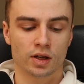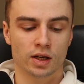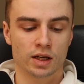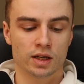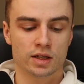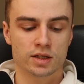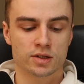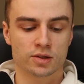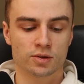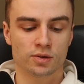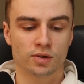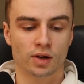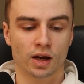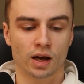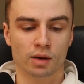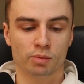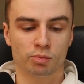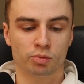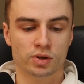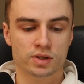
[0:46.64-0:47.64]
into
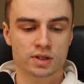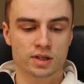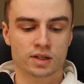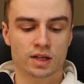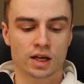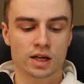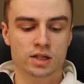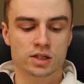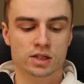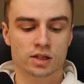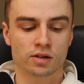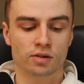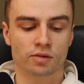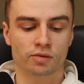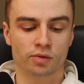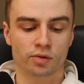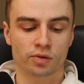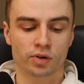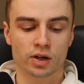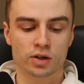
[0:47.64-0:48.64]
a presentation
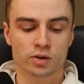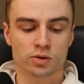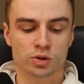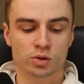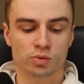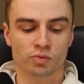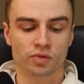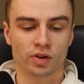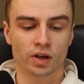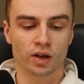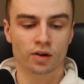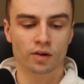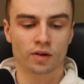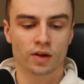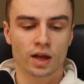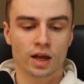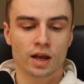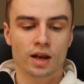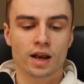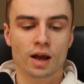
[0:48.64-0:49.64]
for a YouTube video.
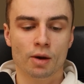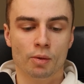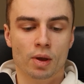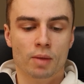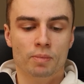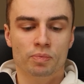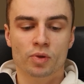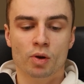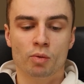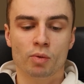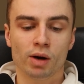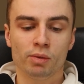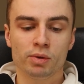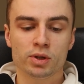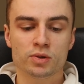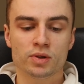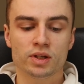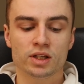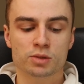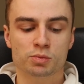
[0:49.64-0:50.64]
Now, why we're
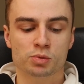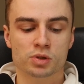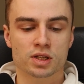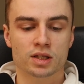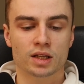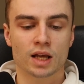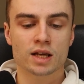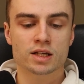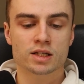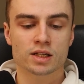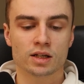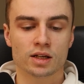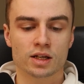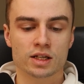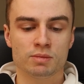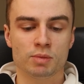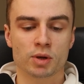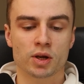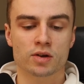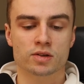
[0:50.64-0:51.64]
doing this presentation
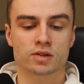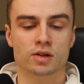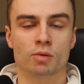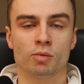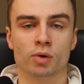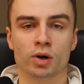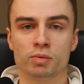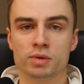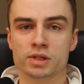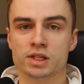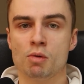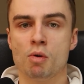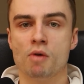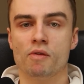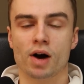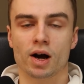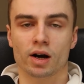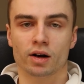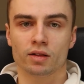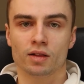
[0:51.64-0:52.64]
is because what we see with
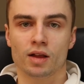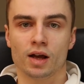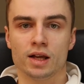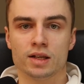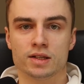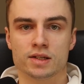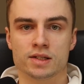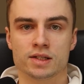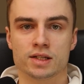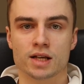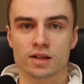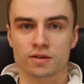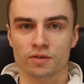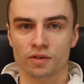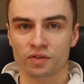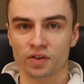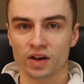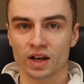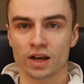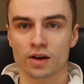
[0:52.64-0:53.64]
our clients is that
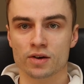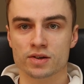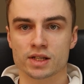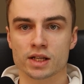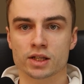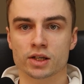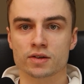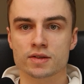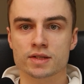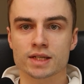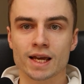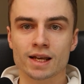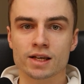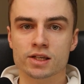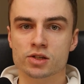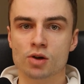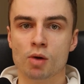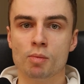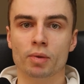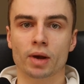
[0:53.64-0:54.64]
videos that contain
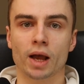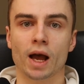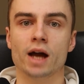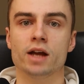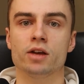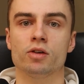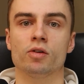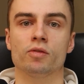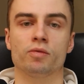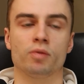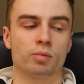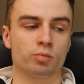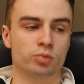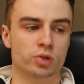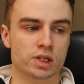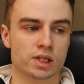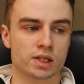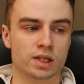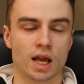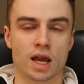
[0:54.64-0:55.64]
some kind of
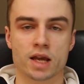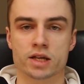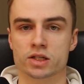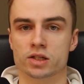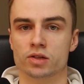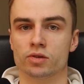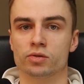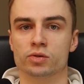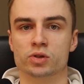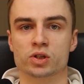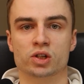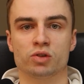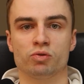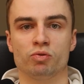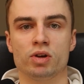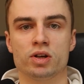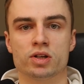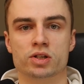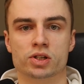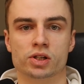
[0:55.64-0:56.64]
presentation or
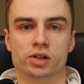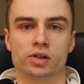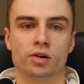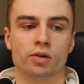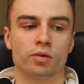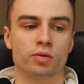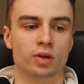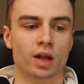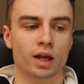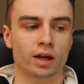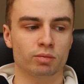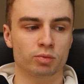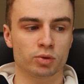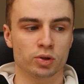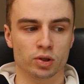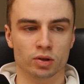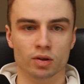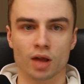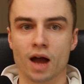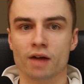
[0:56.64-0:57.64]
screen share or like
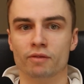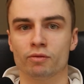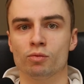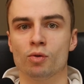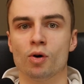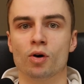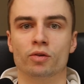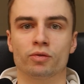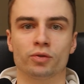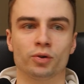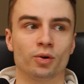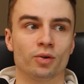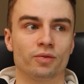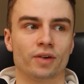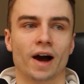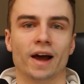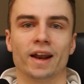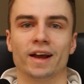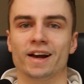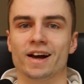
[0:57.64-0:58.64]
live walkthrough of
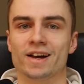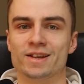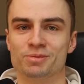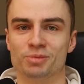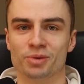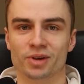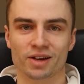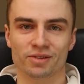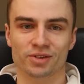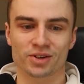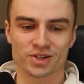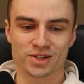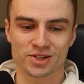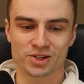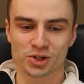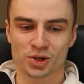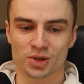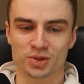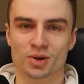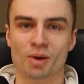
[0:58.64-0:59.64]
ad accounts, whatever,
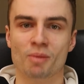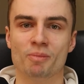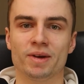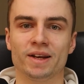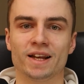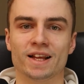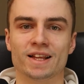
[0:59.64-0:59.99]
just something